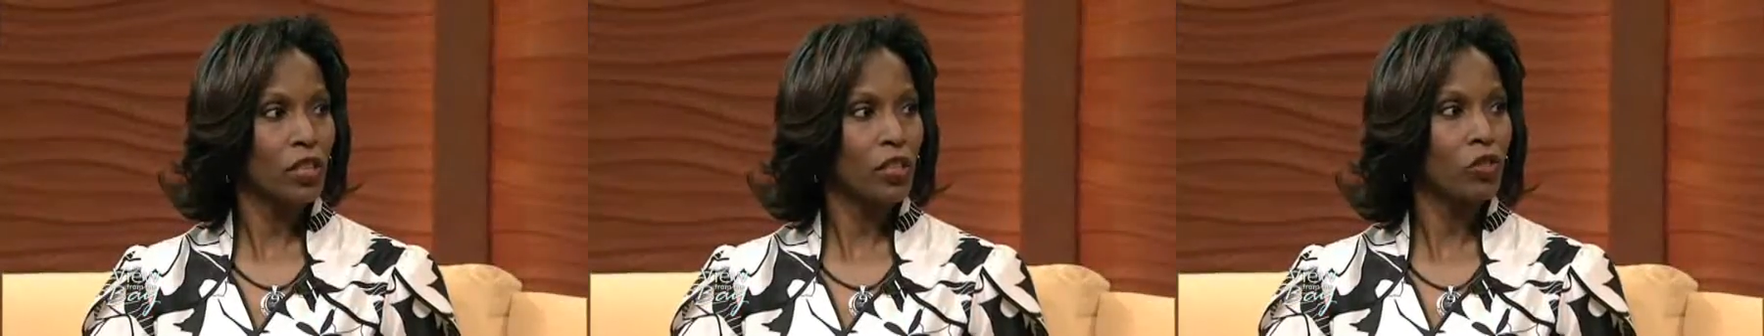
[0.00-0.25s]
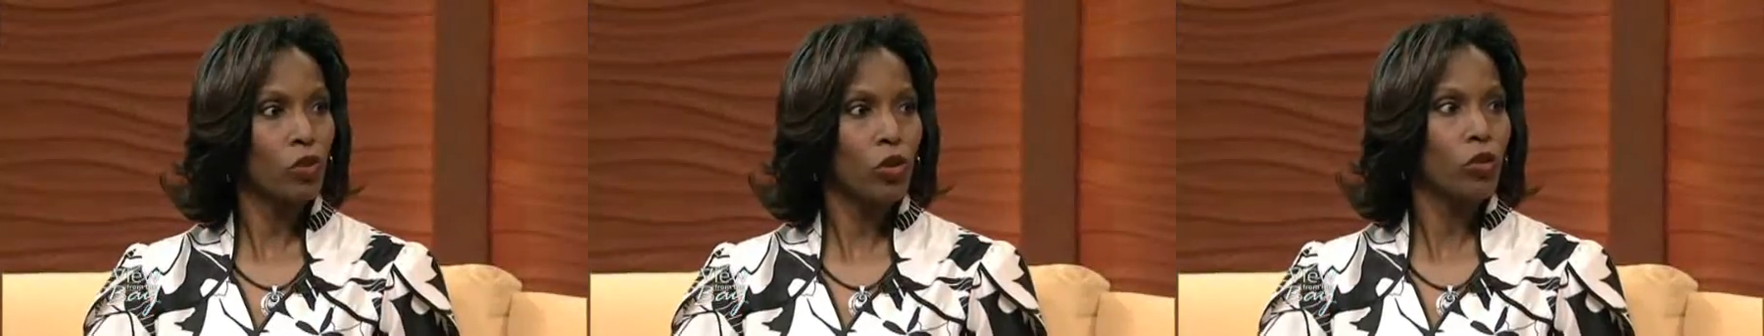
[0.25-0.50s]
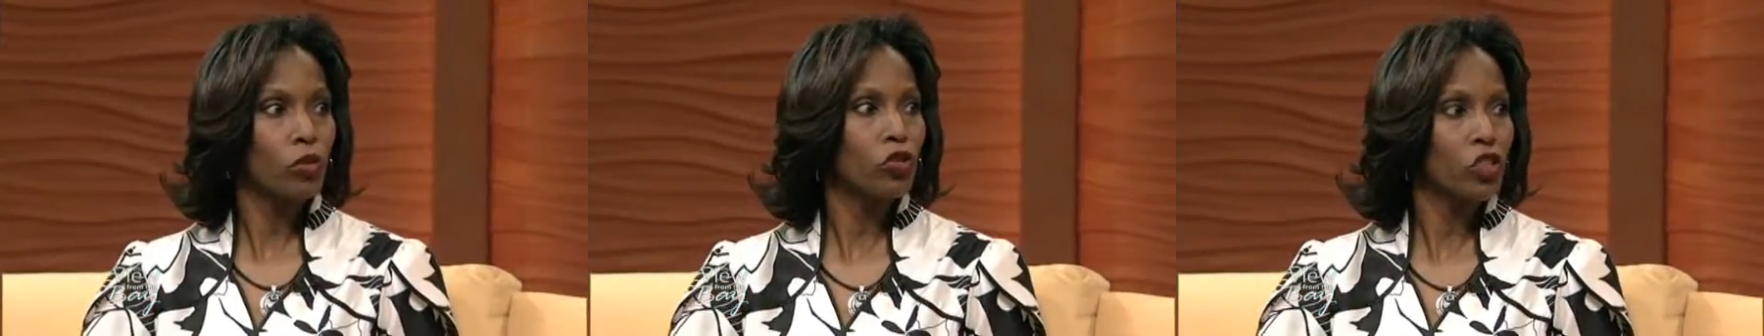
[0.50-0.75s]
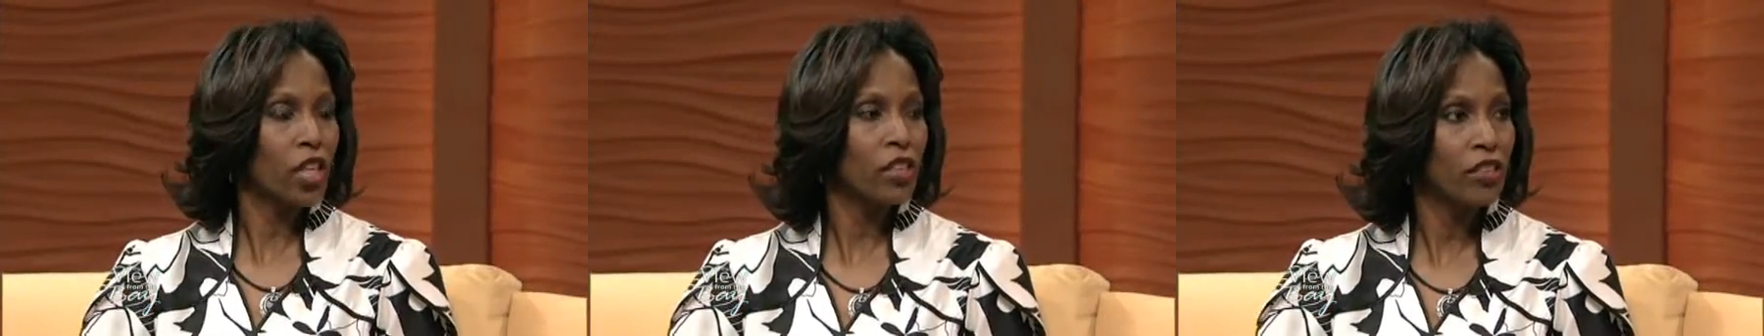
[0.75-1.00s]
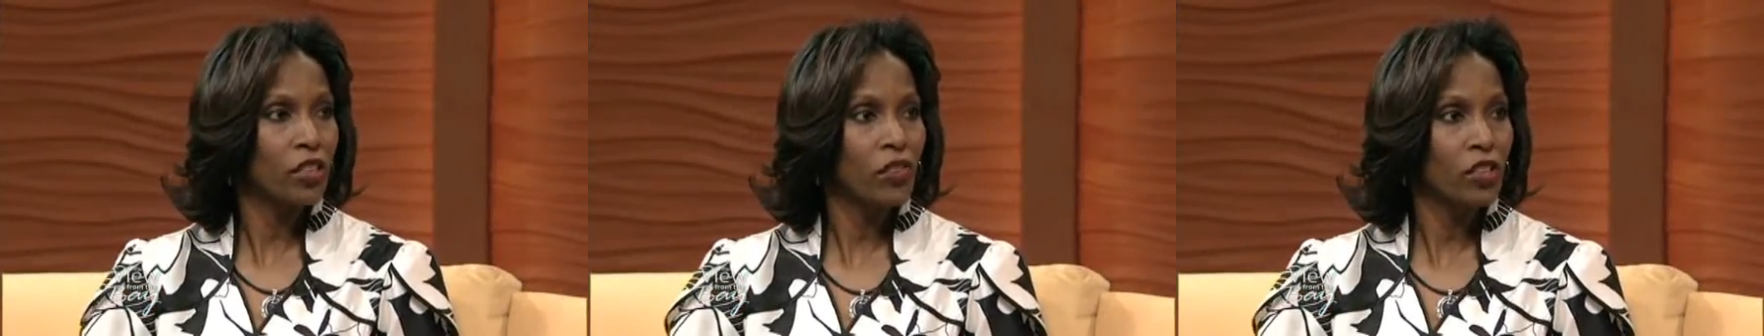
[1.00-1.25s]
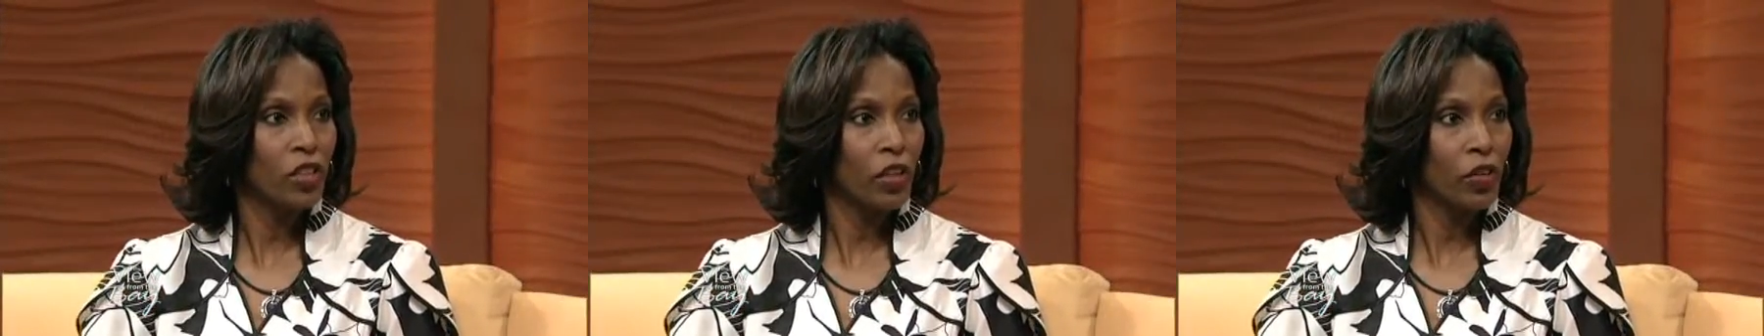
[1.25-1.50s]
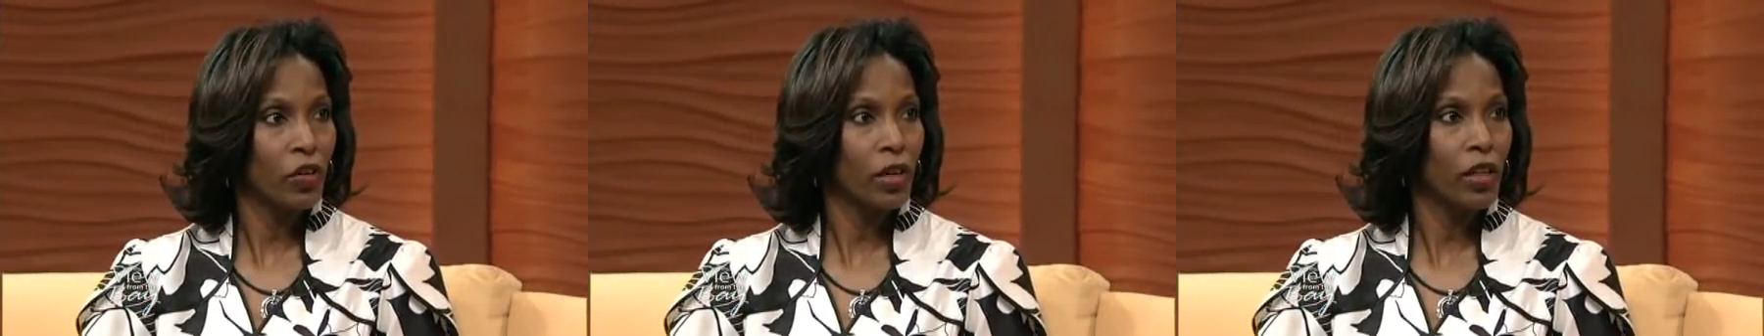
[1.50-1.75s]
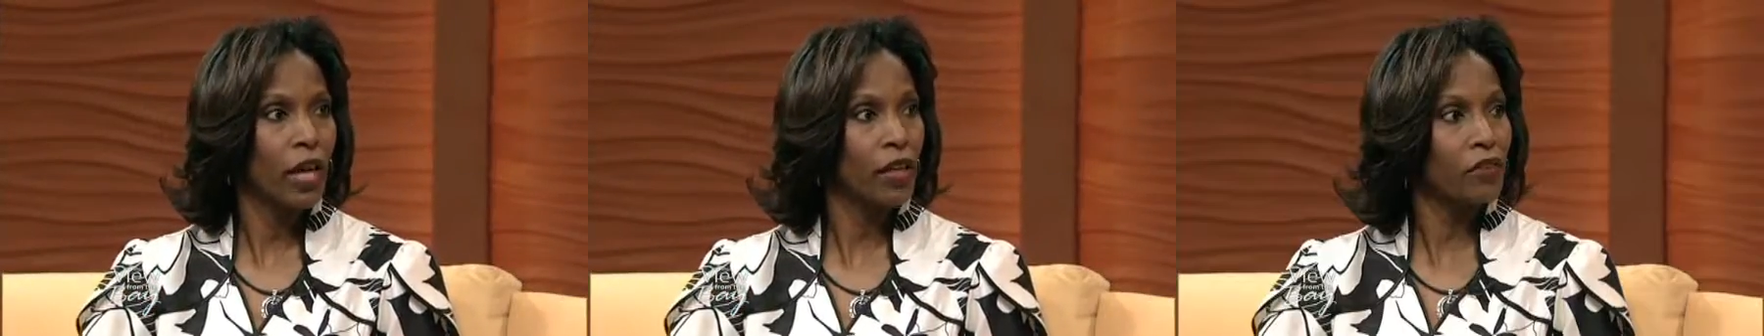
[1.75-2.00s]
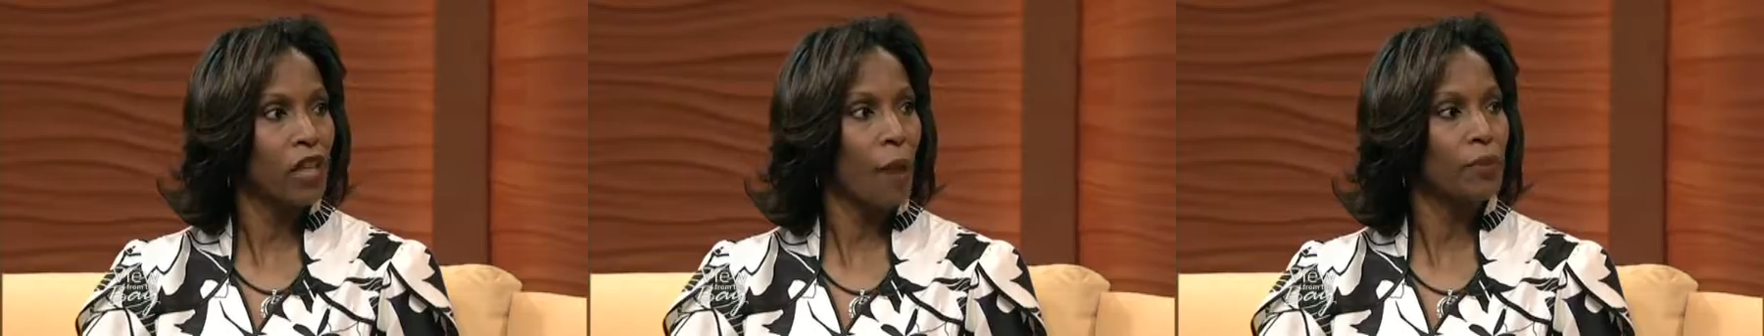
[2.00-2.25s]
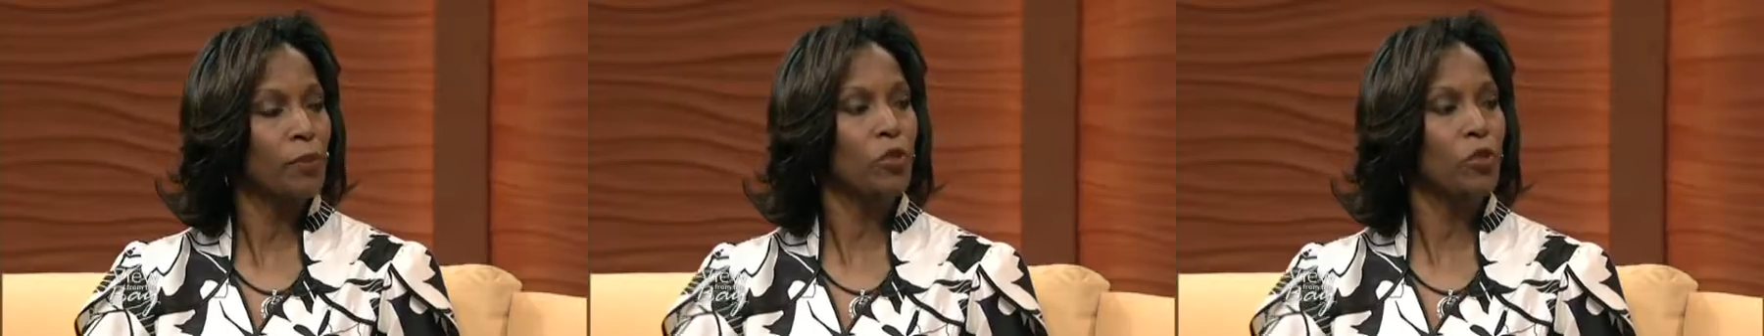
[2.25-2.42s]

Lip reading: little girls are jealous of each other a lot of times,